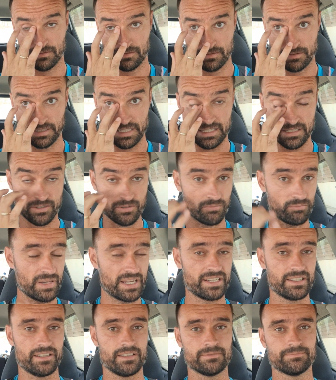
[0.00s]
And that's not
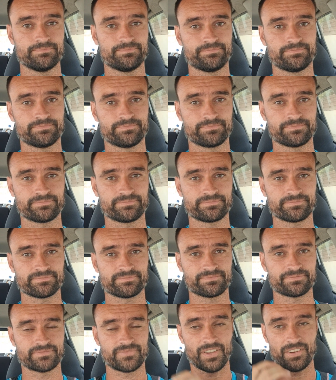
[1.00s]
beta,
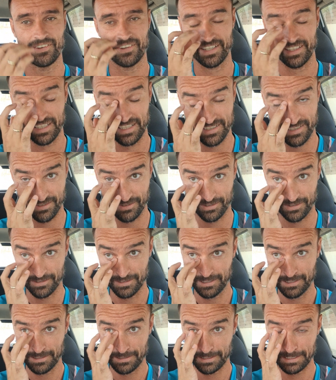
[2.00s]
right? That's not
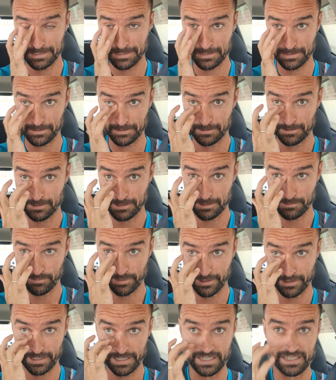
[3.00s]

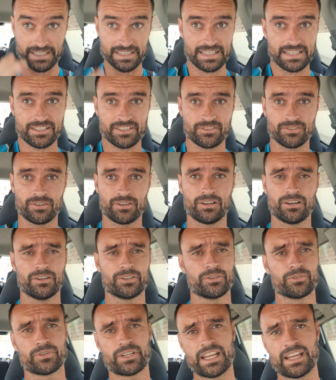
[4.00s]
pathetic. That's not, oh,
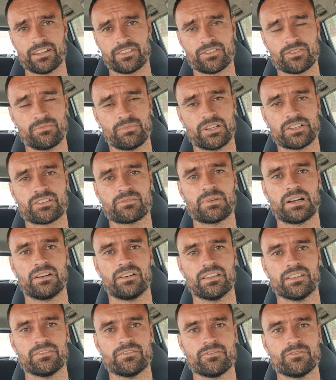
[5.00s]
you care too much
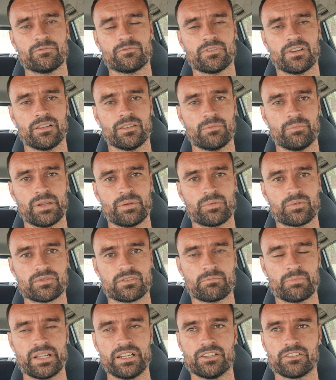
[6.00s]
about other people's
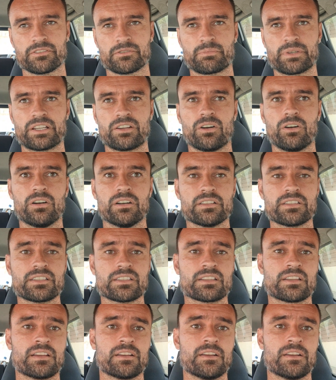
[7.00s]
opinions, because